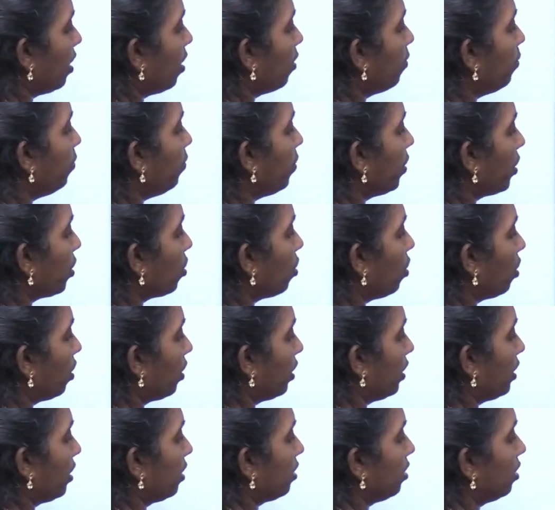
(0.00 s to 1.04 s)

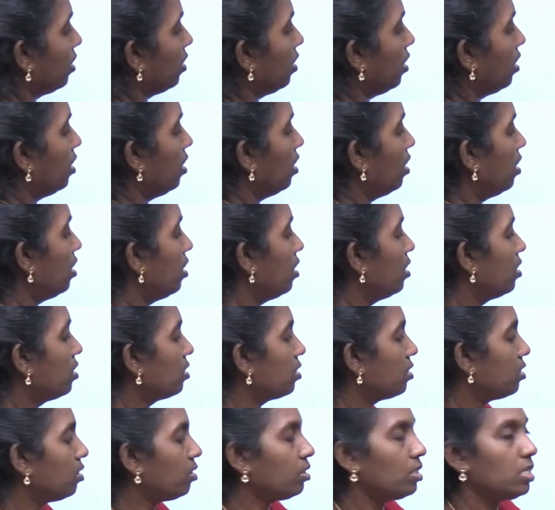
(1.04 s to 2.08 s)
Embryoid.
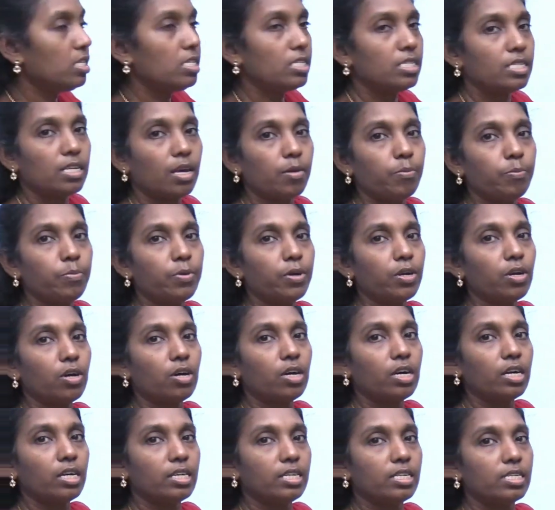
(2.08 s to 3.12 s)
So, this
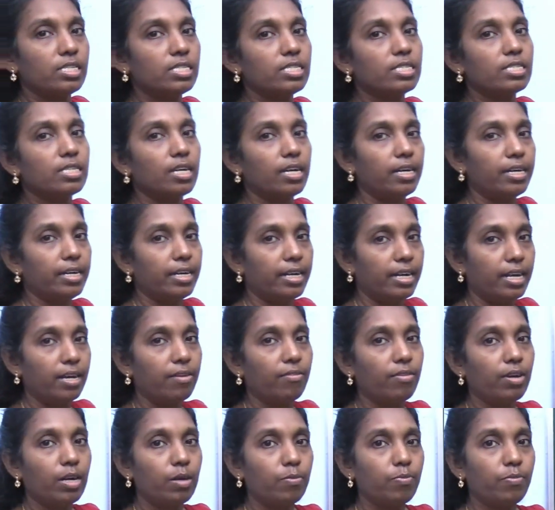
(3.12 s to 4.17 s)
embryoid is
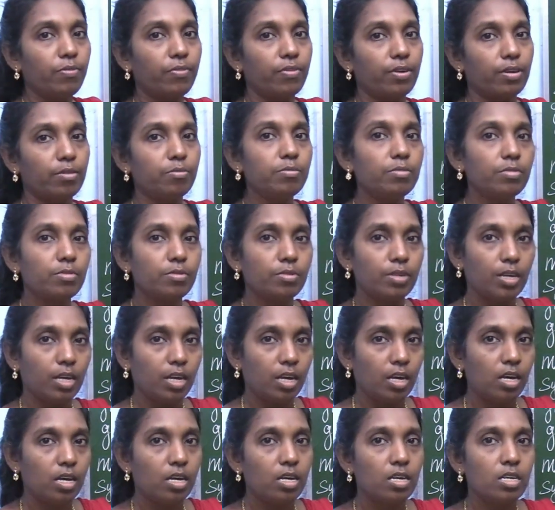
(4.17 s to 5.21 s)
developed from
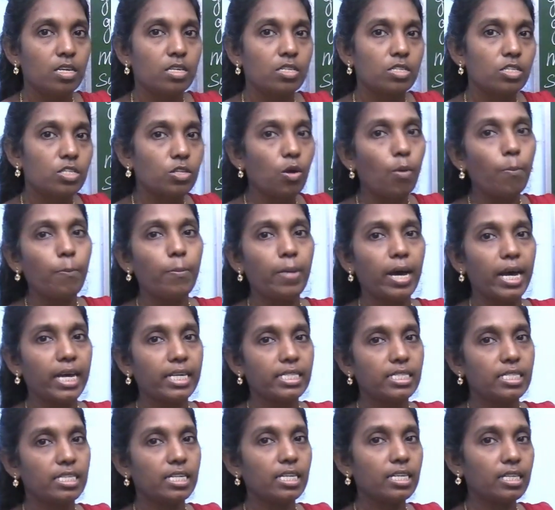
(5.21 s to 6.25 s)

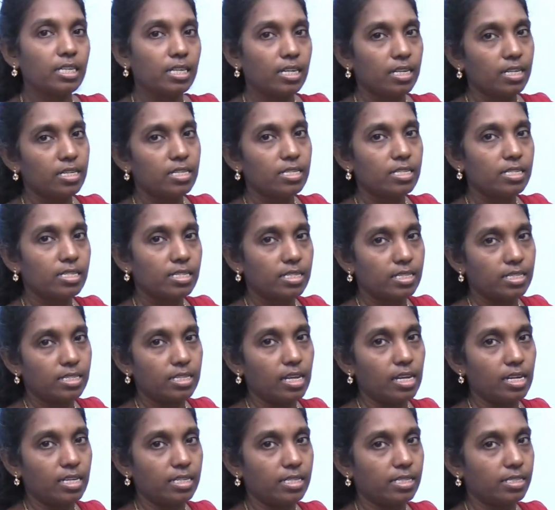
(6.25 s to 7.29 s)
somatic
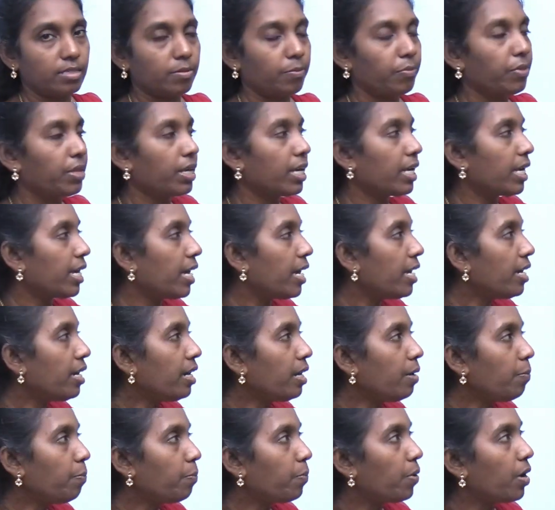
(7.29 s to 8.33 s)
cells.
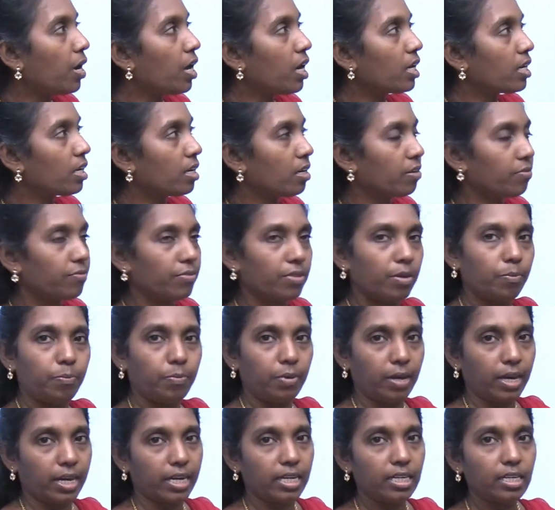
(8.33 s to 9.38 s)
Any part of the
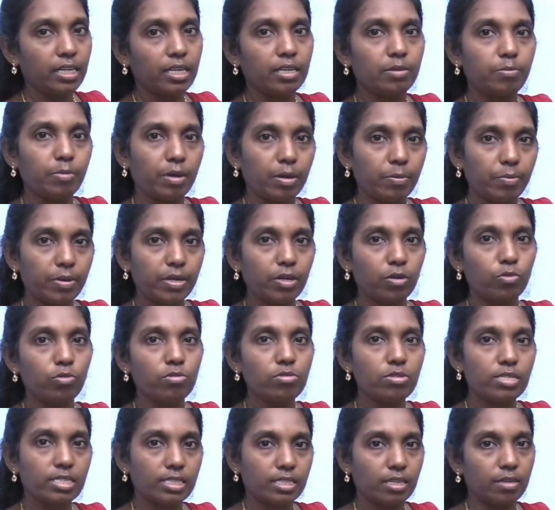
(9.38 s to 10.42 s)
plant, it may be
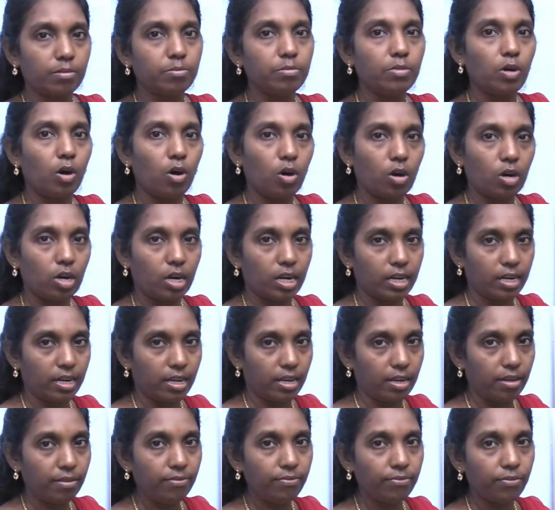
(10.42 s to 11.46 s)
root, stem or
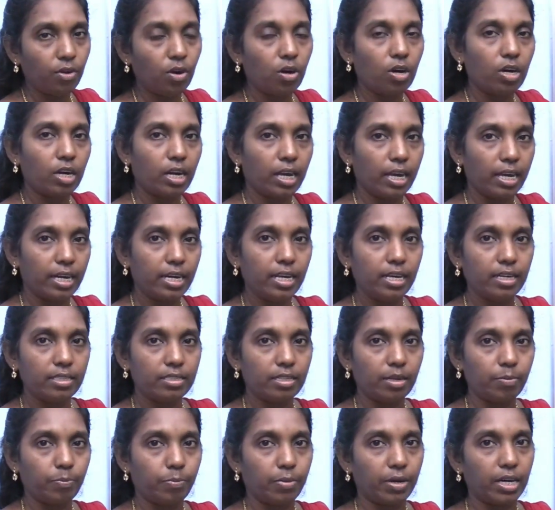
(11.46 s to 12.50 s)
leaf or any
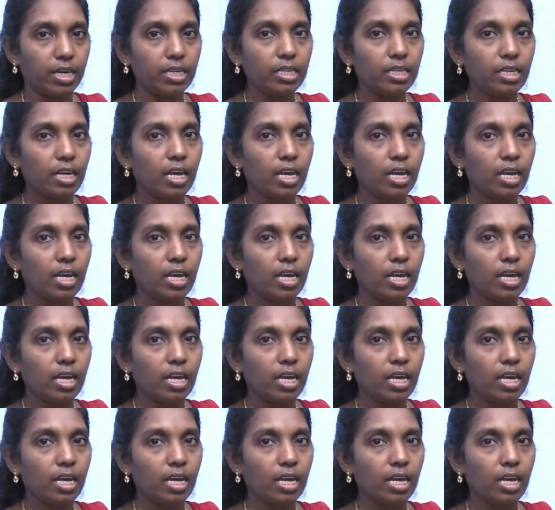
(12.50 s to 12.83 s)
other part,